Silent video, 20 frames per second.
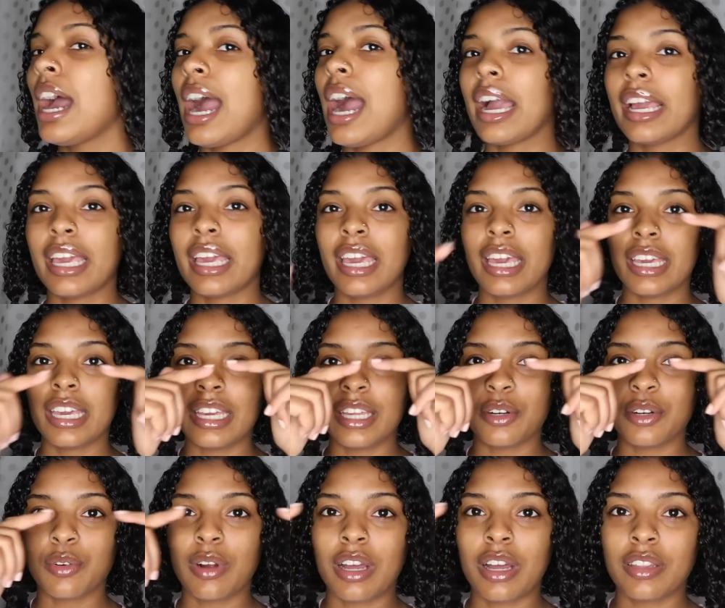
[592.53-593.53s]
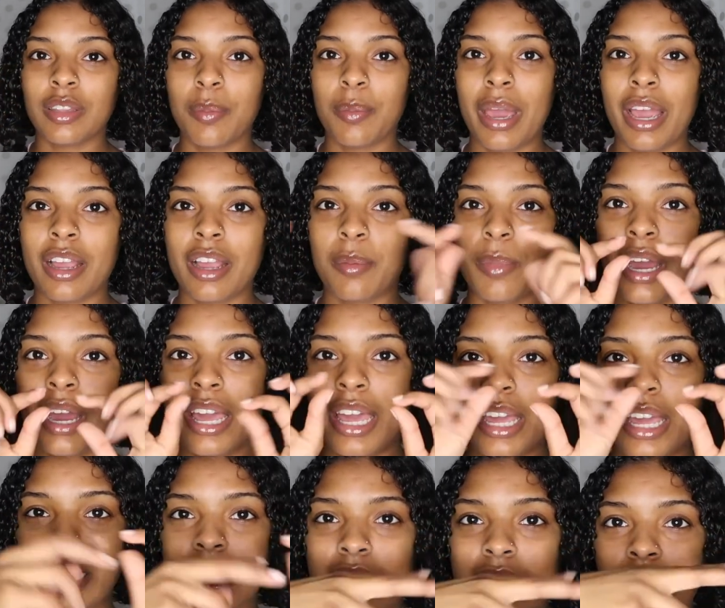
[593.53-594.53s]
I can't get around the back of my
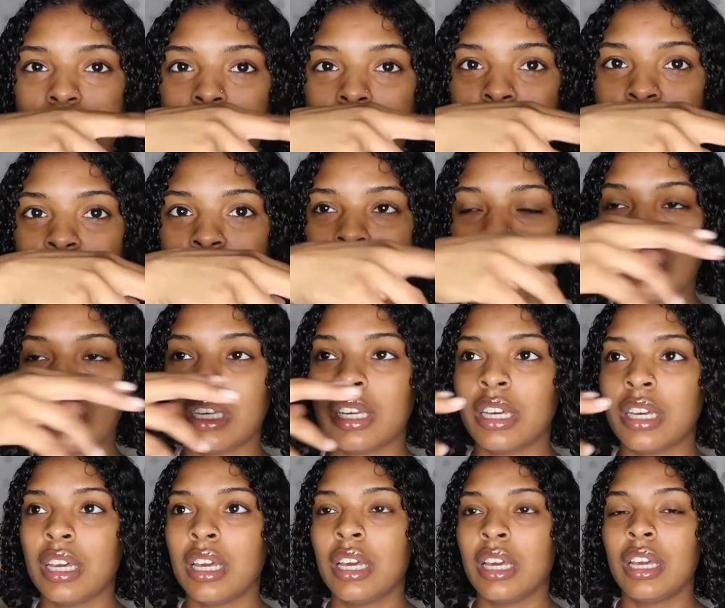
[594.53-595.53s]
head to like really,